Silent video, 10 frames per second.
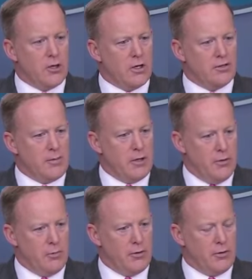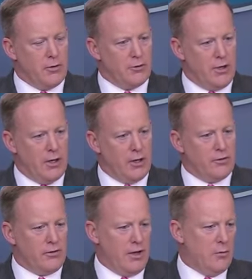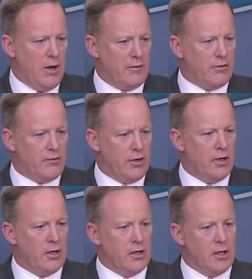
they could exhibit in both of those areas, and we'll have to see.